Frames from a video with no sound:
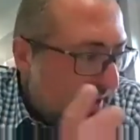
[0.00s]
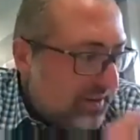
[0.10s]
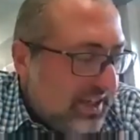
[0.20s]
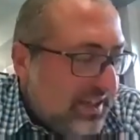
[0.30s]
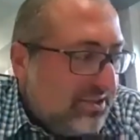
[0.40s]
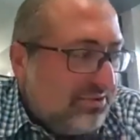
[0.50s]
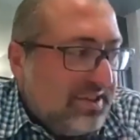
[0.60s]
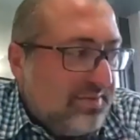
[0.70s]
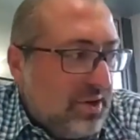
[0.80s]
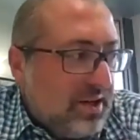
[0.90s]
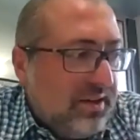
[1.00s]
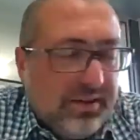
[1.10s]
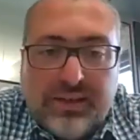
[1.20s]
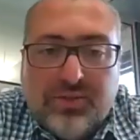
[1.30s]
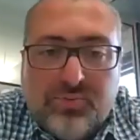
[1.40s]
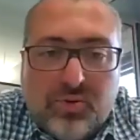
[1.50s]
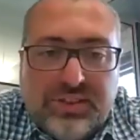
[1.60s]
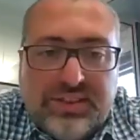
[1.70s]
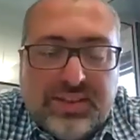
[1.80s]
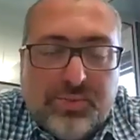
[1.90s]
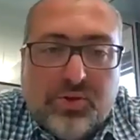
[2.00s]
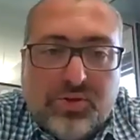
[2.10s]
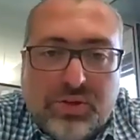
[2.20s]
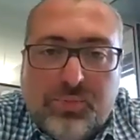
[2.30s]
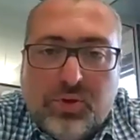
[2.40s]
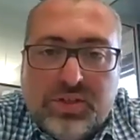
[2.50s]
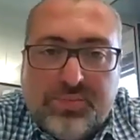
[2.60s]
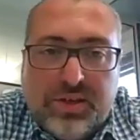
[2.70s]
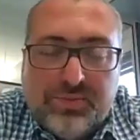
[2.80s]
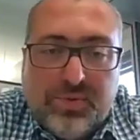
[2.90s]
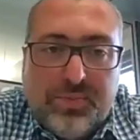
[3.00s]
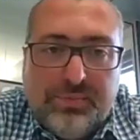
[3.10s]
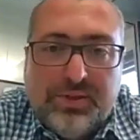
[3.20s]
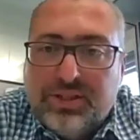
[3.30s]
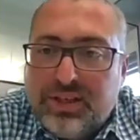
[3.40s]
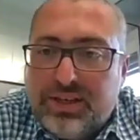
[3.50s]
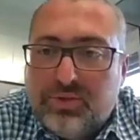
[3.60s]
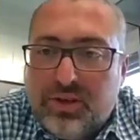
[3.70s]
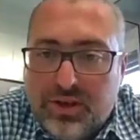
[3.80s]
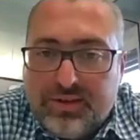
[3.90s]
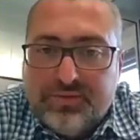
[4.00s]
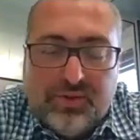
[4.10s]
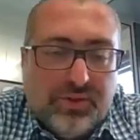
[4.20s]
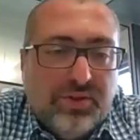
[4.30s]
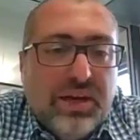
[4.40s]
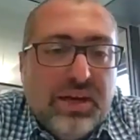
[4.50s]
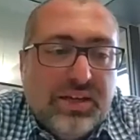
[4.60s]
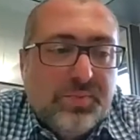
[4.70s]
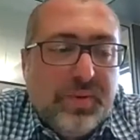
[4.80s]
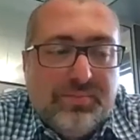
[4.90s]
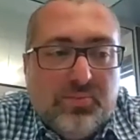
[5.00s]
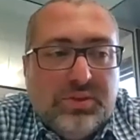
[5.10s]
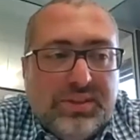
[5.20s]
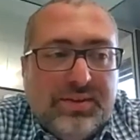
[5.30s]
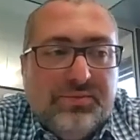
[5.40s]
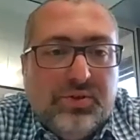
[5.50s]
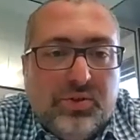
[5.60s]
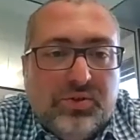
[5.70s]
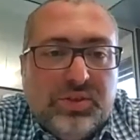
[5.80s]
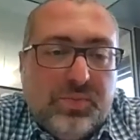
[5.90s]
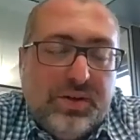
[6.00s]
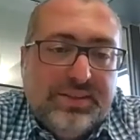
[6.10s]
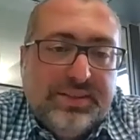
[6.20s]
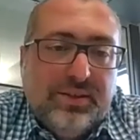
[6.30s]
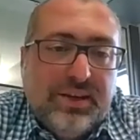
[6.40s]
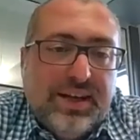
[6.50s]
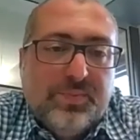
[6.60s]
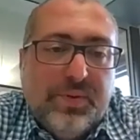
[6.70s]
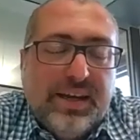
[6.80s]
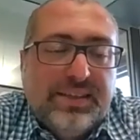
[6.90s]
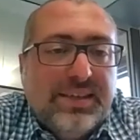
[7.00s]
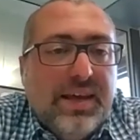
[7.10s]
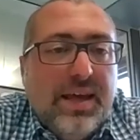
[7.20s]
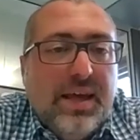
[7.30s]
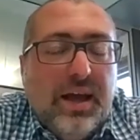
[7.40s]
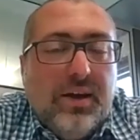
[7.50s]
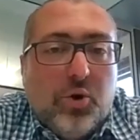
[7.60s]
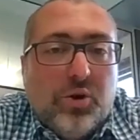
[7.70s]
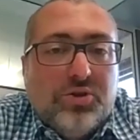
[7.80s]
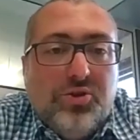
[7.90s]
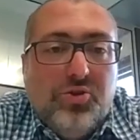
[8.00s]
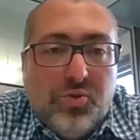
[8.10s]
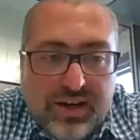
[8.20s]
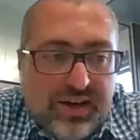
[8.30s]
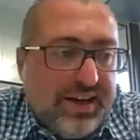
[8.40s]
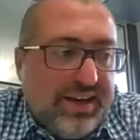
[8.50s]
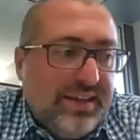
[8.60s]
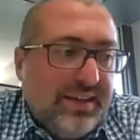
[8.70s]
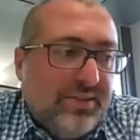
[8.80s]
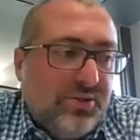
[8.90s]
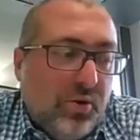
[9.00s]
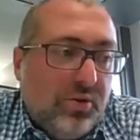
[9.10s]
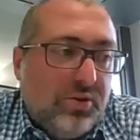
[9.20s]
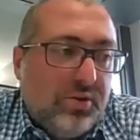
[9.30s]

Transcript: The reason why I can't get into more details is because the report is about to be published, and I would love to spend more time with you on this particular aspect. Of course, you and I talk,